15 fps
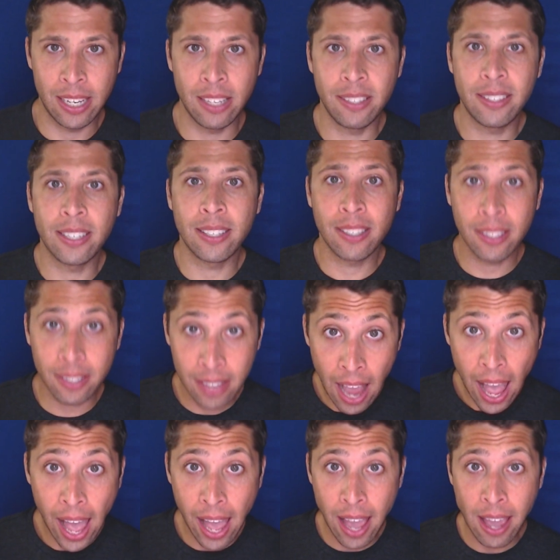is to
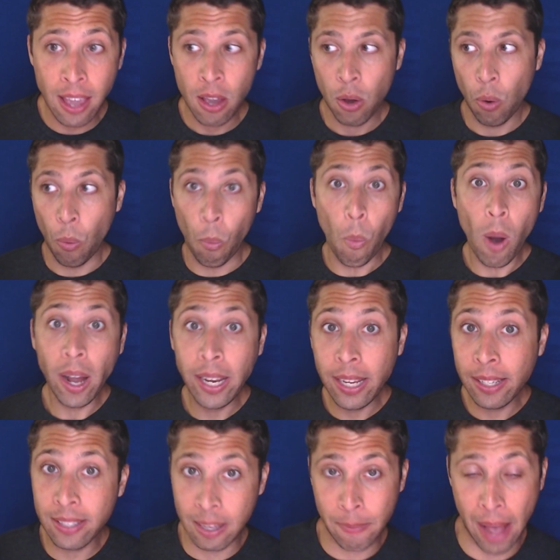say, what
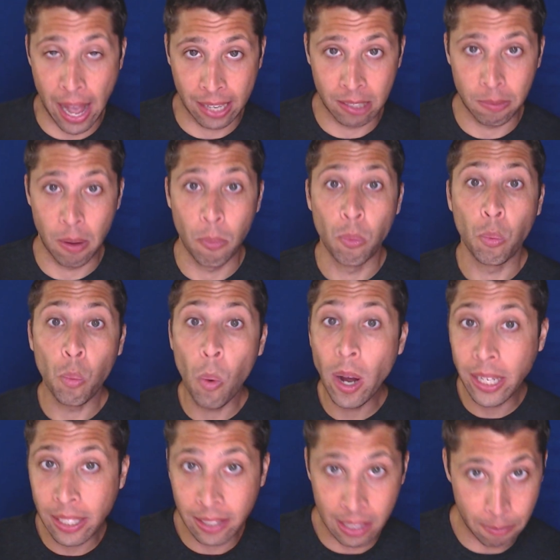is the maximum? What
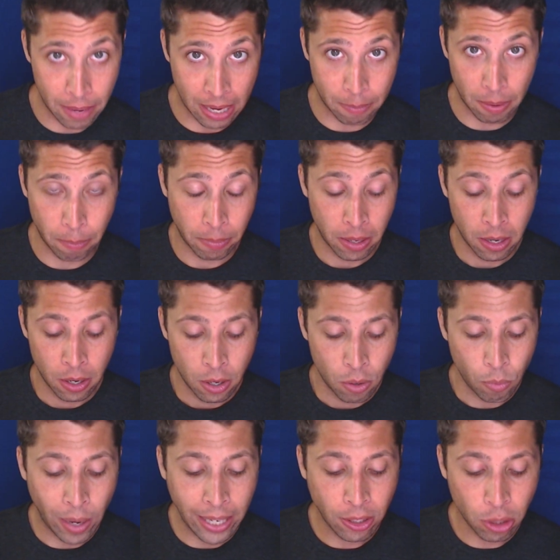is the minimum?
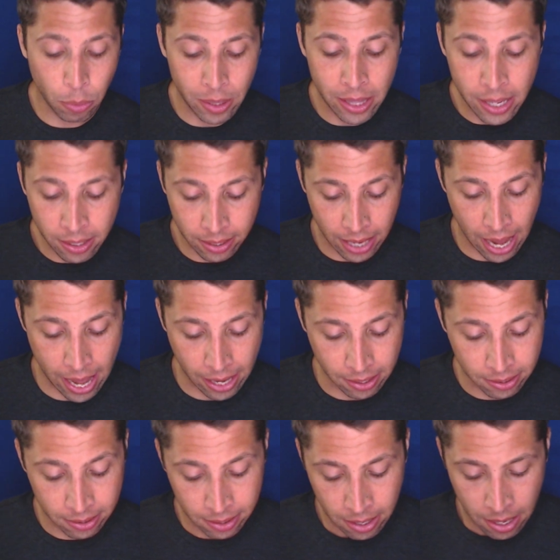Right, so in this
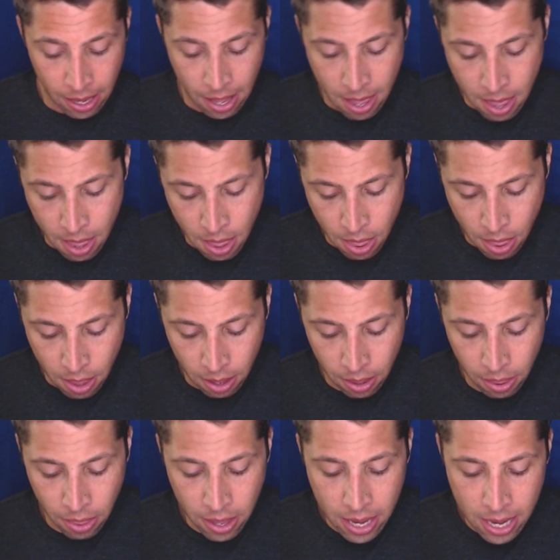case,
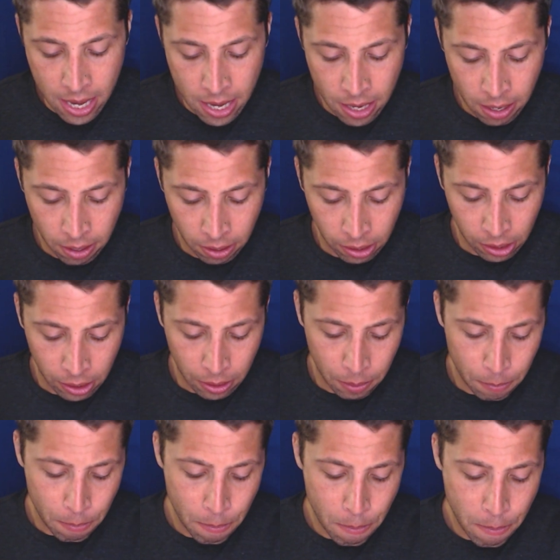the
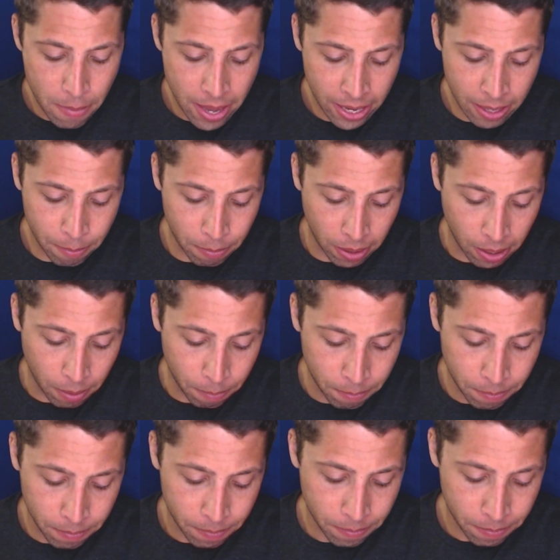minimum,